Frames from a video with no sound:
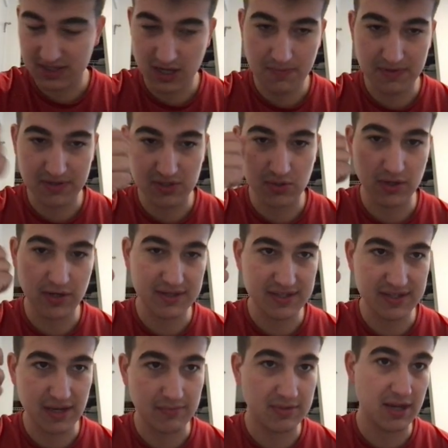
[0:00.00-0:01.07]
up and so on at the
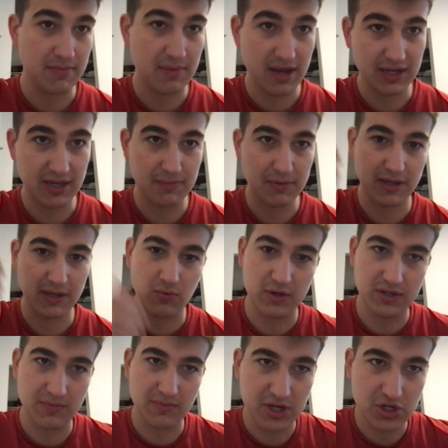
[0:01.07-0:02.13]
same time and keeping it
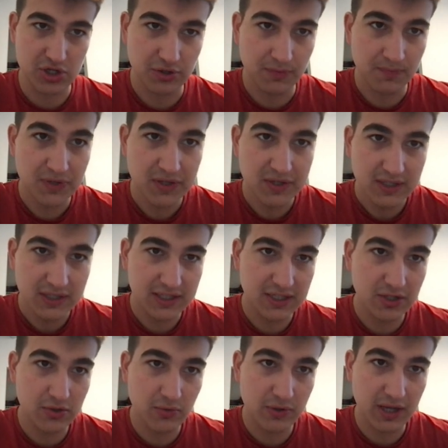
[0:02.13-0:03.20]
one-dimensional.
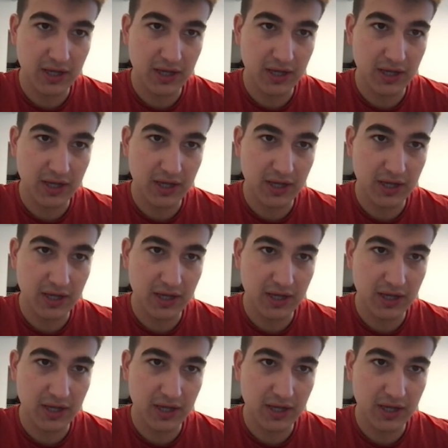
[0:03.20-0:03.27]
Here we